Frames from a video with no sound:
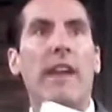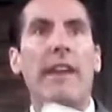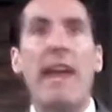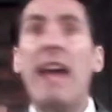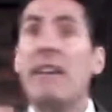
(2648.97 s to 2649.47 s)

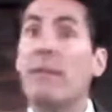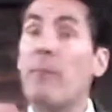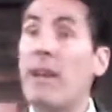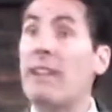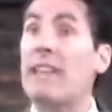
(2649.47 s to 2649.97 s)
And that
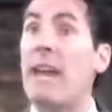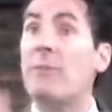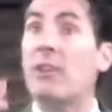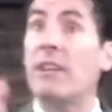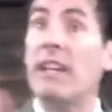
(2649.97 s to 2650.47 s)
many
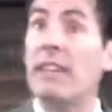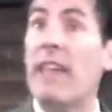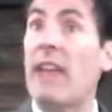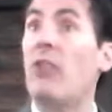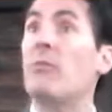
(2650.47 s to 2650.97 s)
times can get
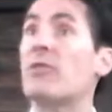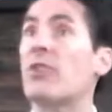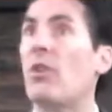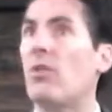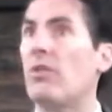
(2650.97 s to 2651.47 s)
that home
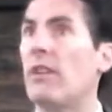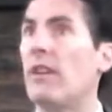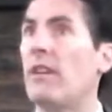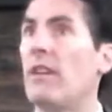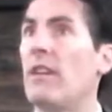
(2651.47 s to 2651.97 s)
sold
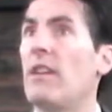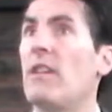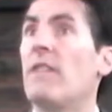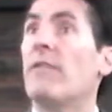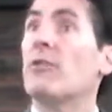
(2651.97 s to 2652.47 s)

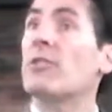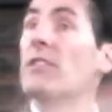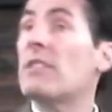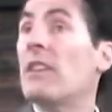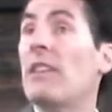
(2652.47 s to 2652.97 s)

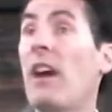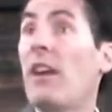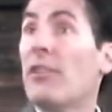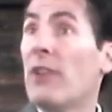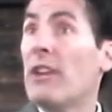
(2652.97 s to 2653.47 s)
versus the
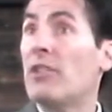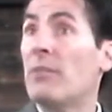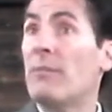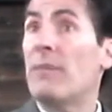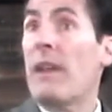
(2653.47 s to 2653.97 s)
other
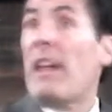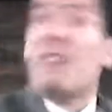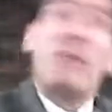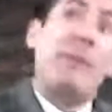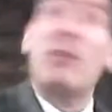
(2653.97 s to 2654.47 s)
agent that
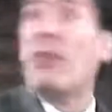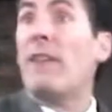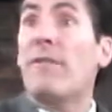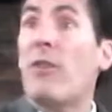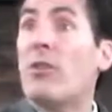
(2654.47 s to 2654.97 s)
has maybe
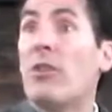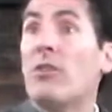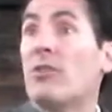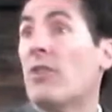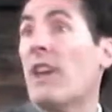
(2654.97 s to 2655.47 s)
great
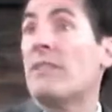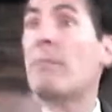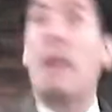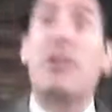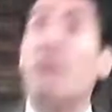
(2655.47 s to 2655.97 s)
photos or has
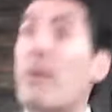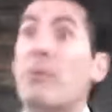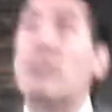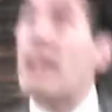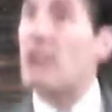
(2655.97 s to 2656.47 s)
a better
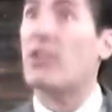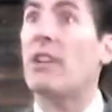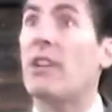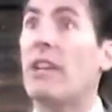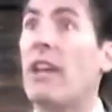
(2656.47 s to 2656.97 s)

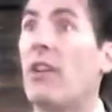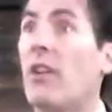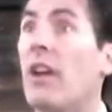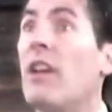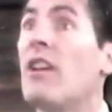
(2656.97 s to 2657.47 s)
reputation in the
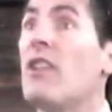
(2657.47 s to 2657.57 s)
area.